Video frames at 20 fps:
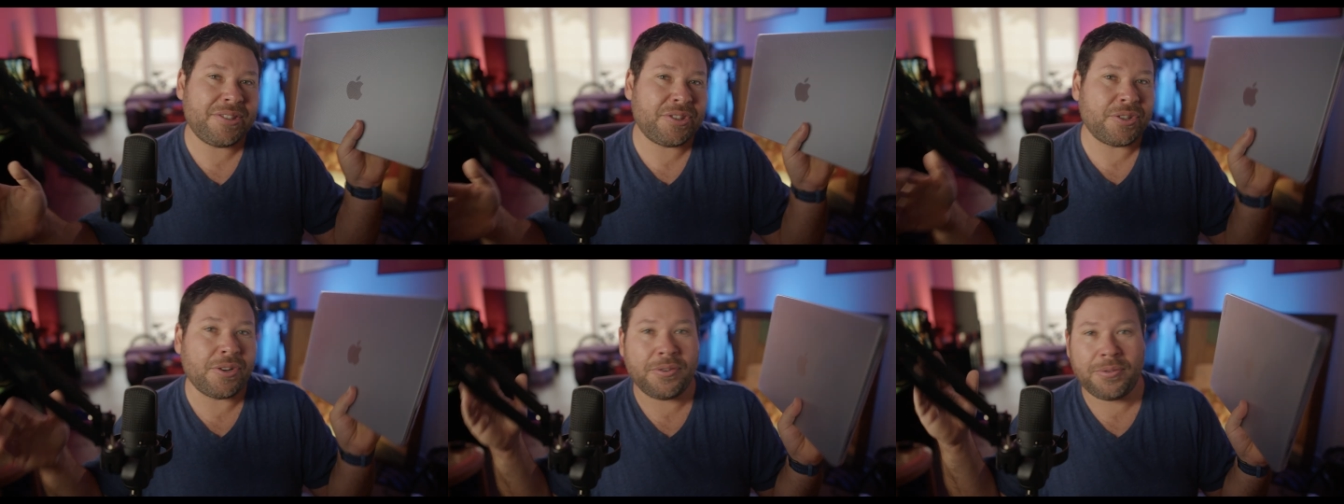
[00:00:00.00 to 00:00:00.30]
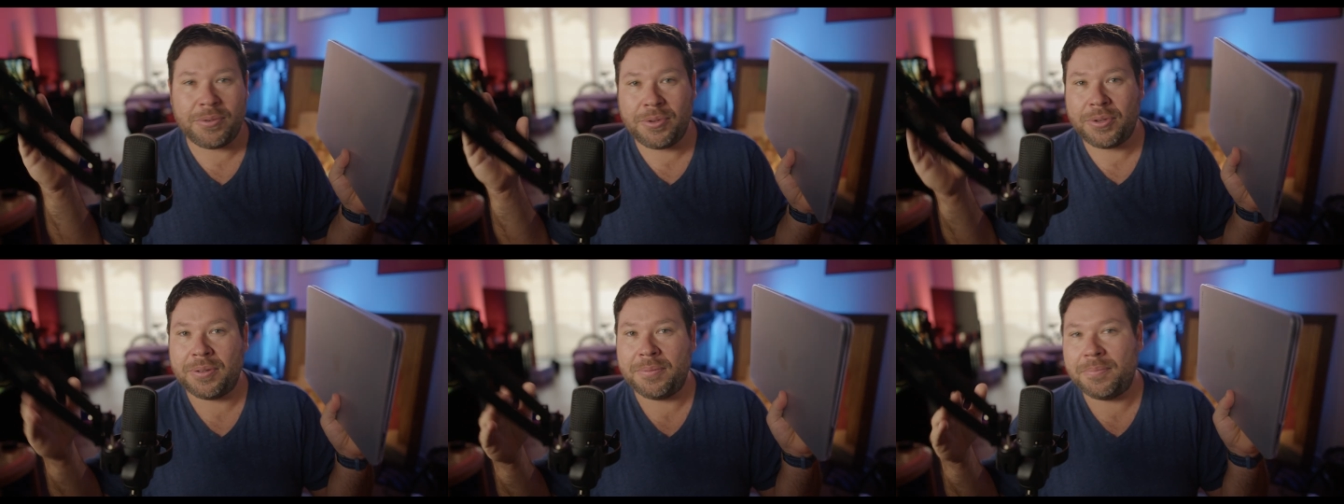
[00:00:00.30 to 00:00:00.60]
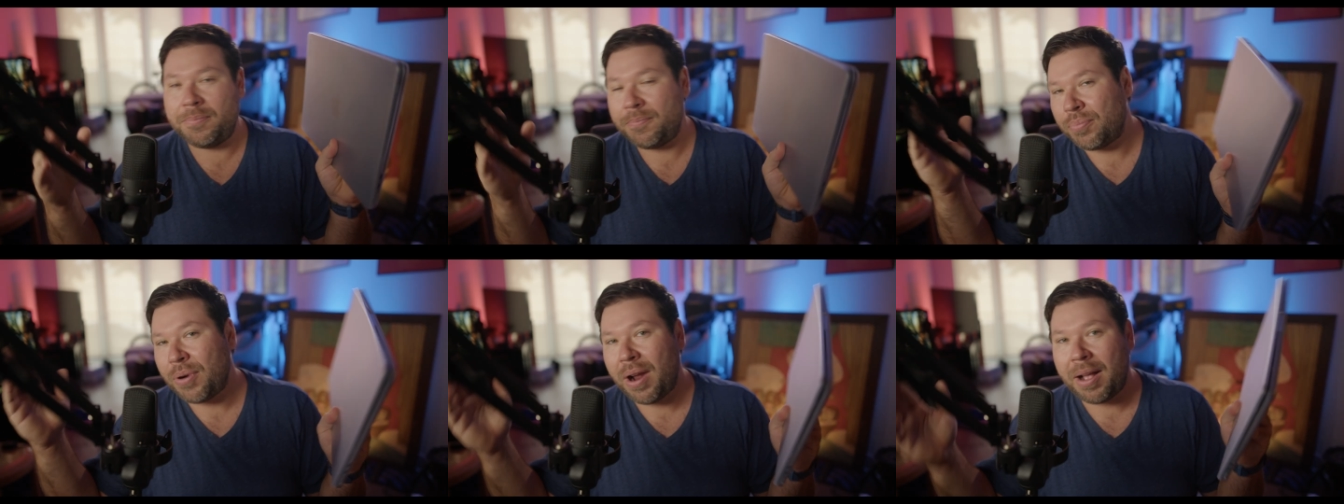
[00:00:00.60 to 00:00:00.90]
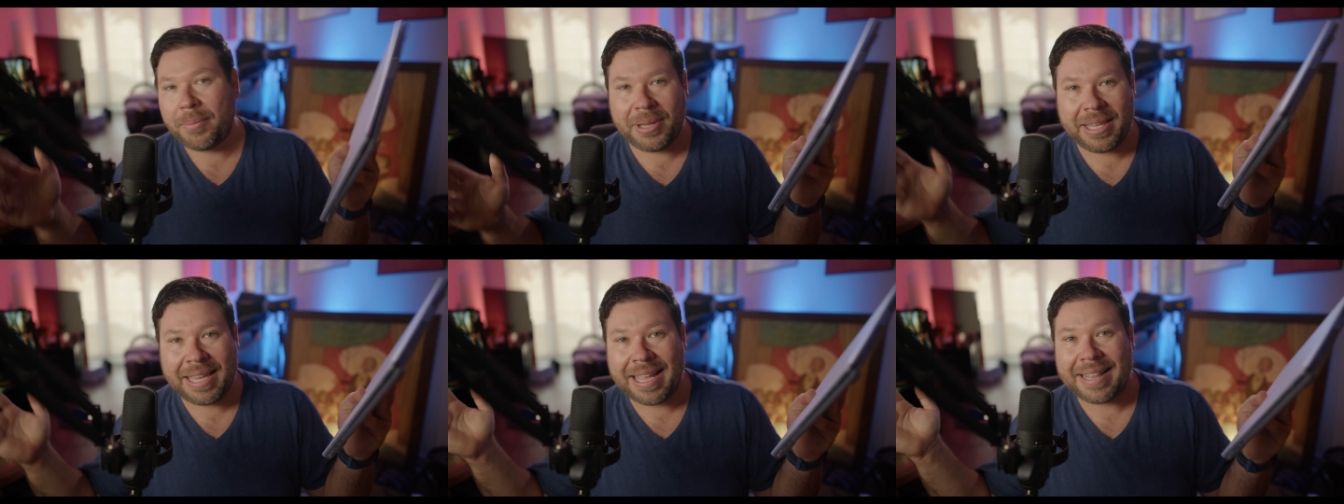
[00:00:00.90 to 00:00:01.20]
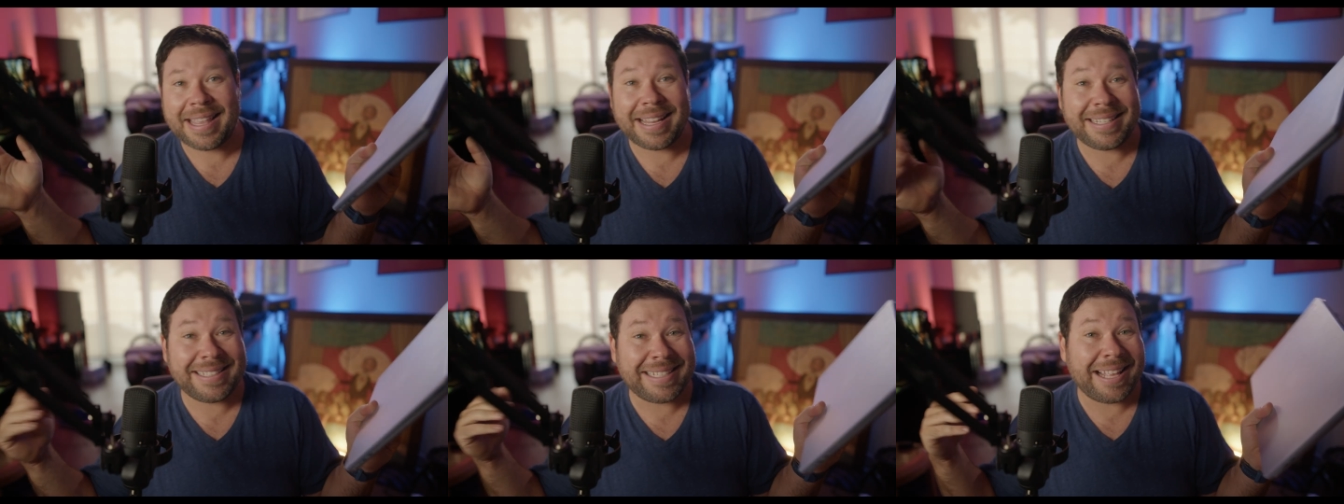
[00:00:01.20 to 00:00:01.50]
so you can probably
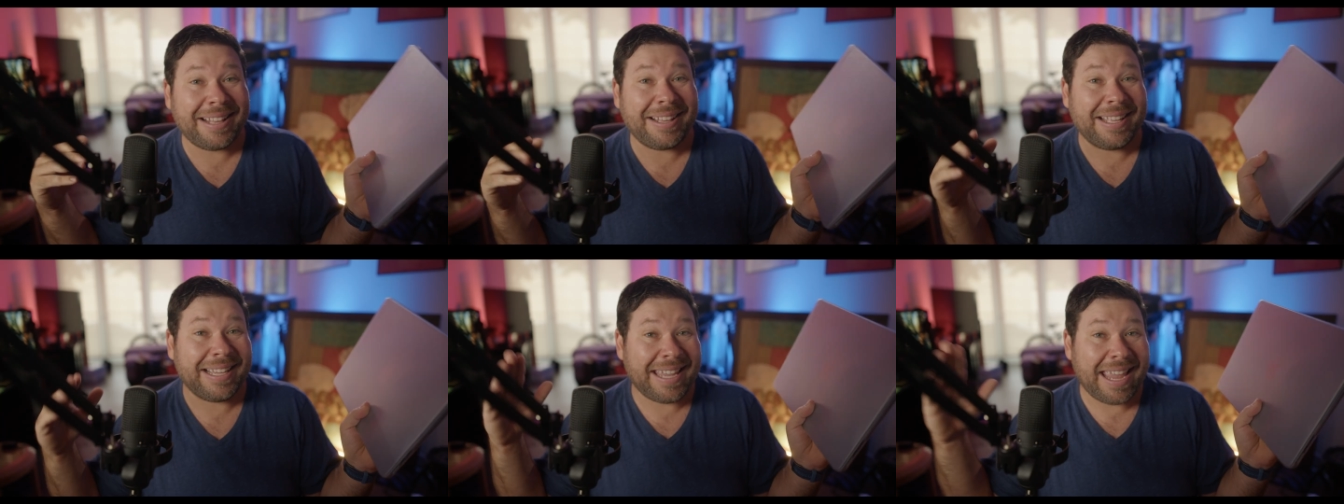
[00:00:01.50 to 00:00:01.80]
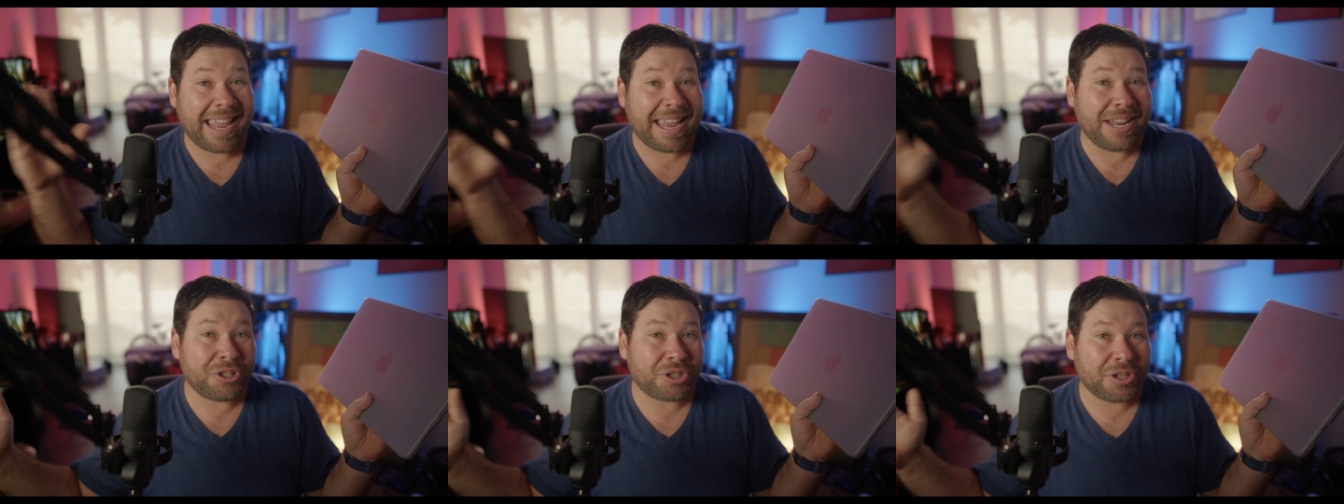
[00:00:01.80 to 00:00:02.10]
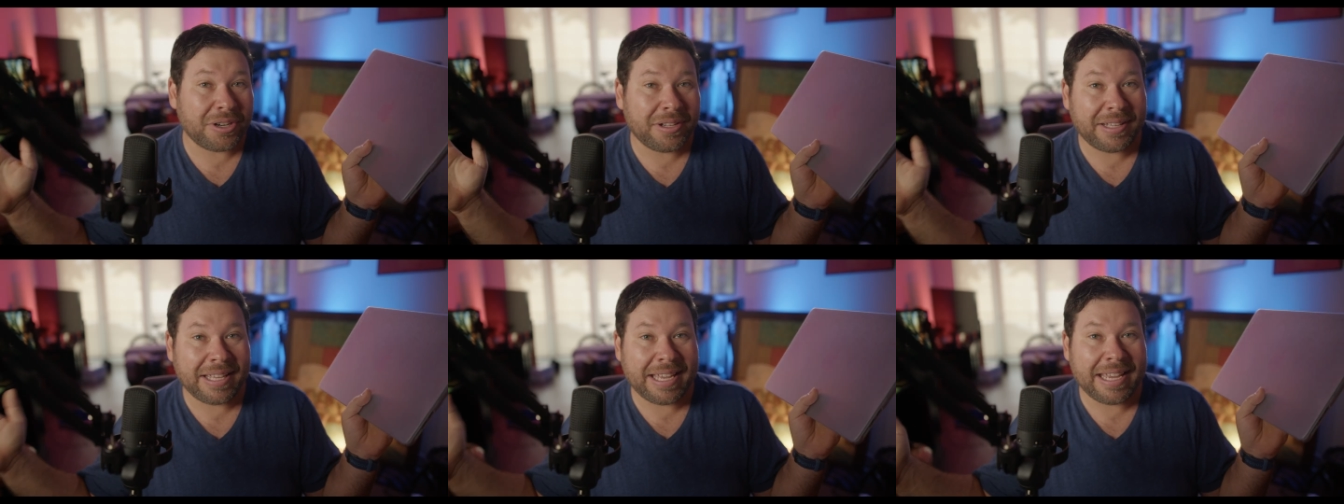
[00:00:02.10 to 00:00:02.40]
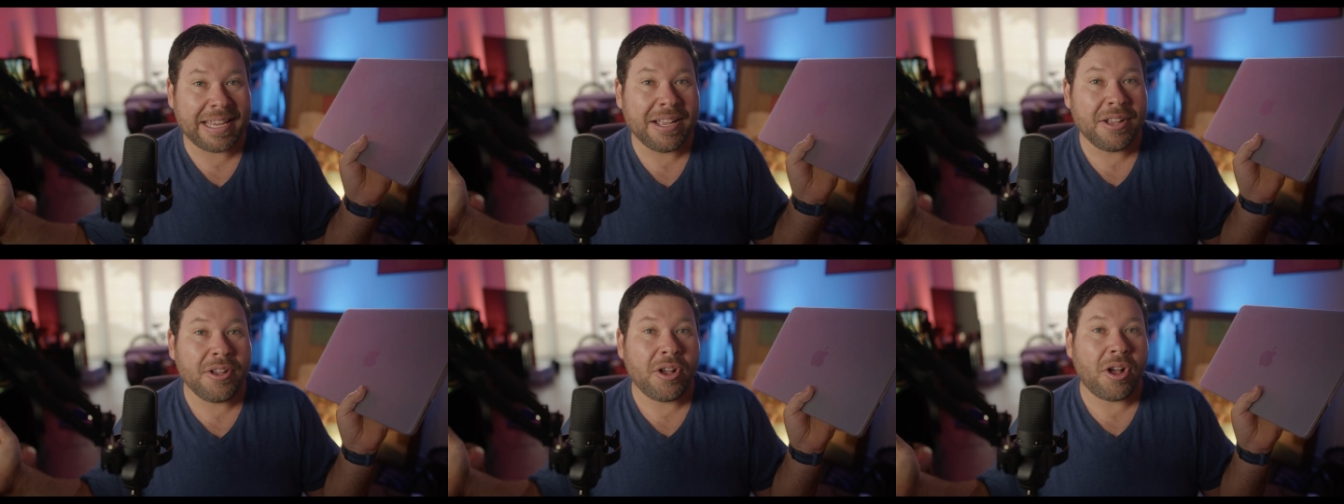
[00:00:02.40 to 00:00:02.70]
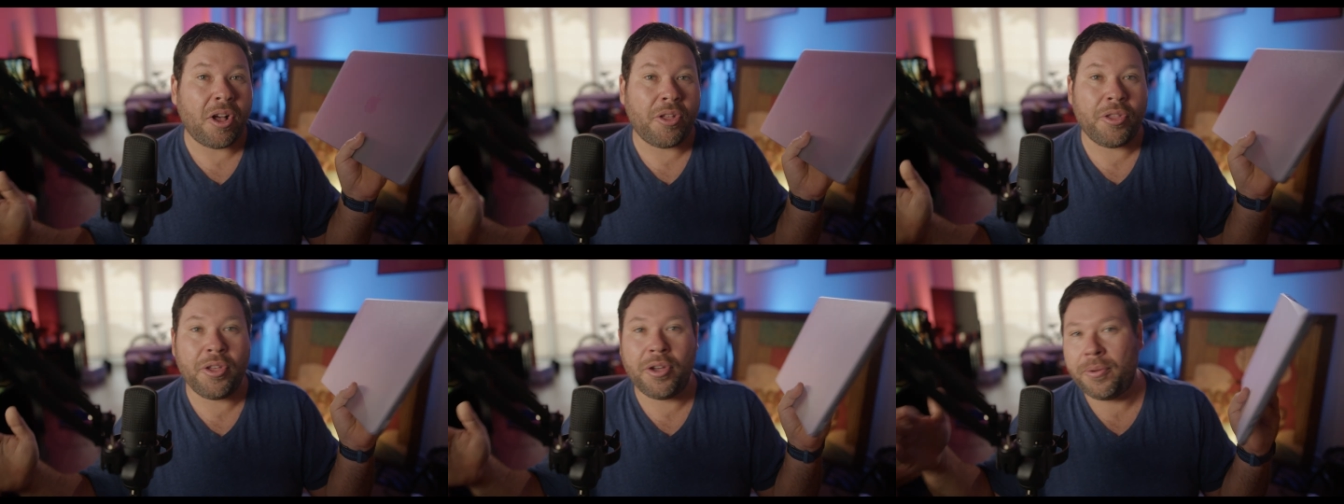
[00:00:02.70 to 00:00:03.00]
get that sale occasionally,
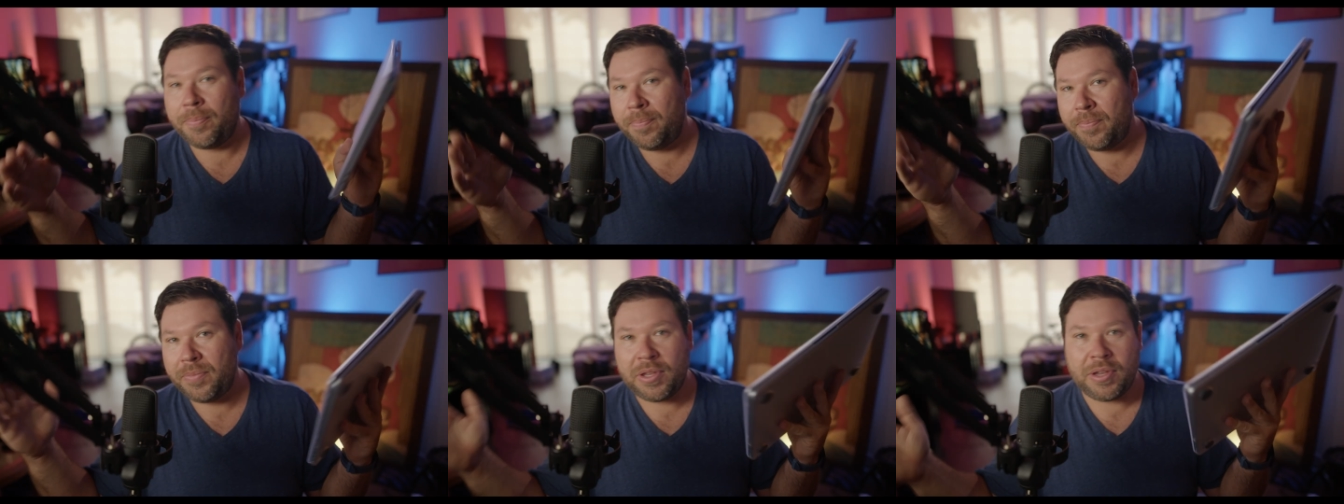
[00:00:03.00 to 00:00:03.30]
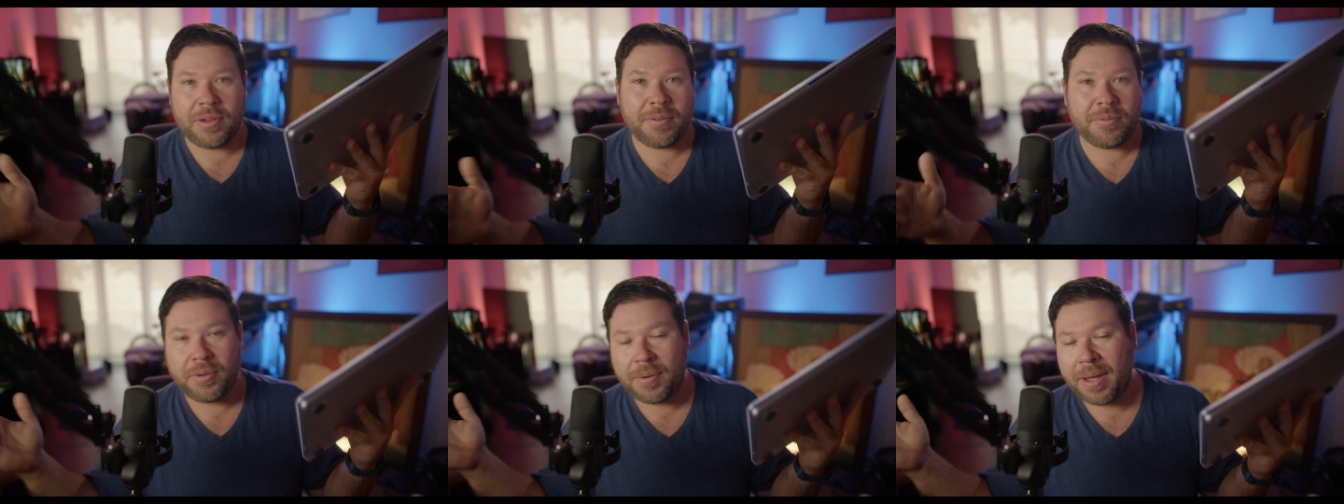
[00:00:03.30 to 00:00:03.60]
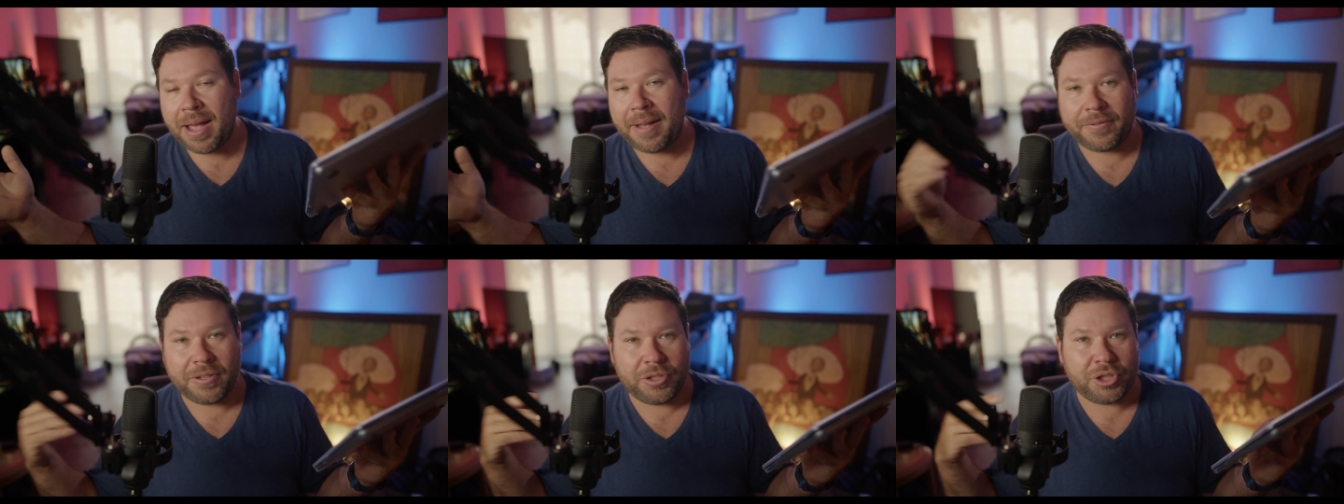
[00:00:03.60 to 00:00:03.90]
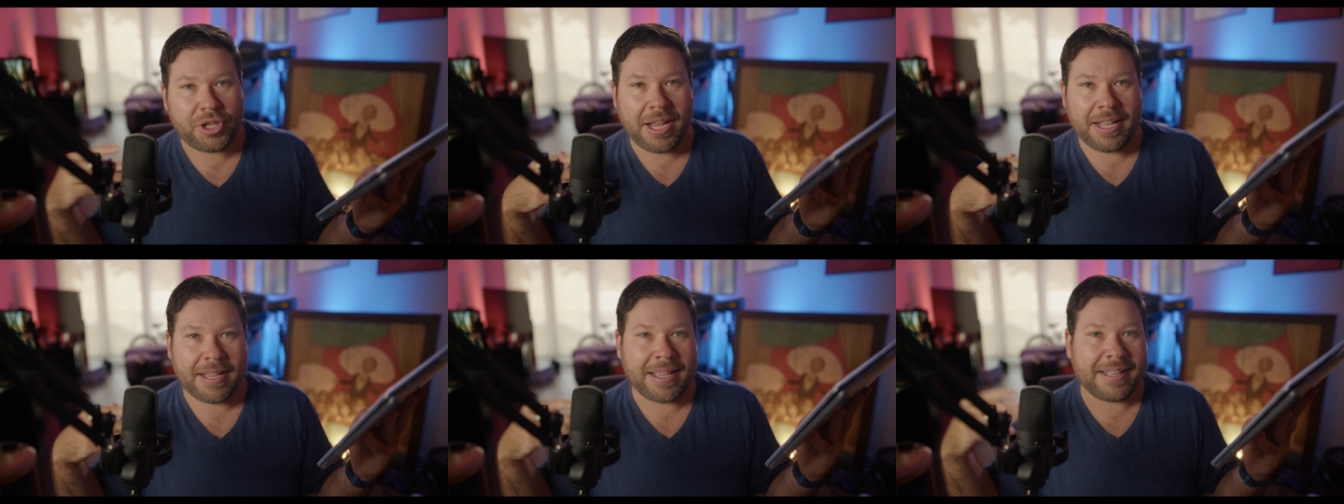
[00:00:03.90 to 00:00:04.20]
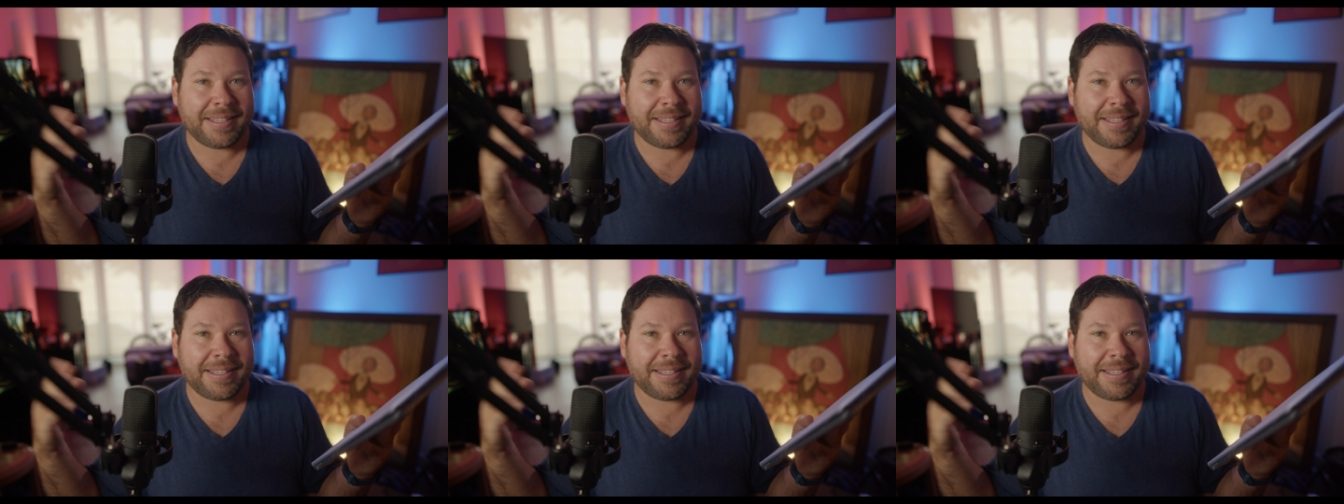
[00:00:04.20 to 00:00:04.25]
although you have to check.